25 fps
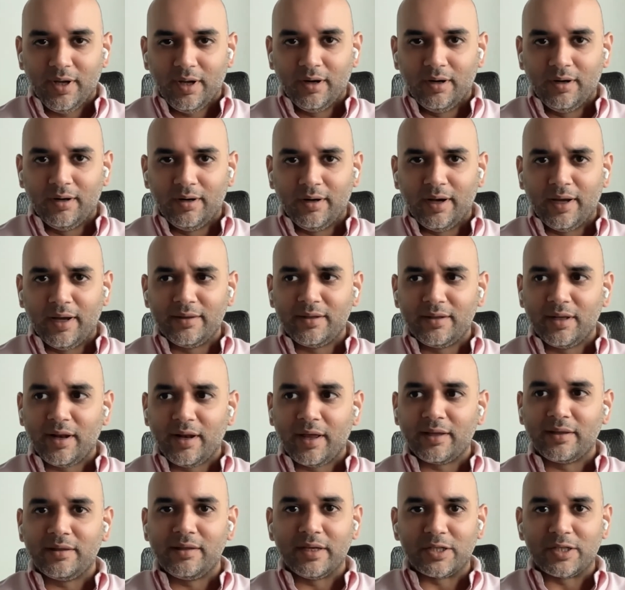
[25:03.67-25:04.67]
And they
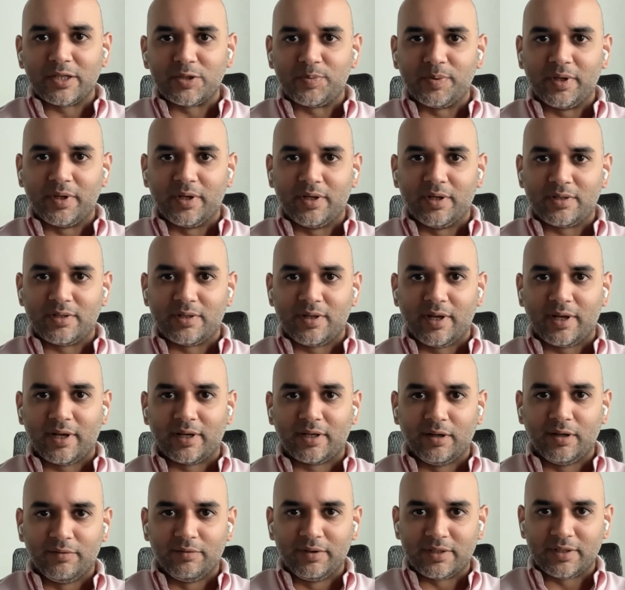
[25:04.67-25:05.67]
like the experience.
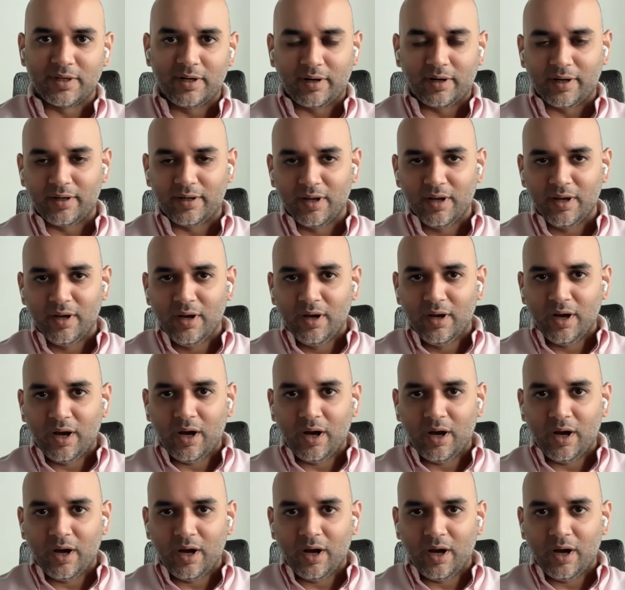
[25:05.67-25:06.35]
Like Navi said, right?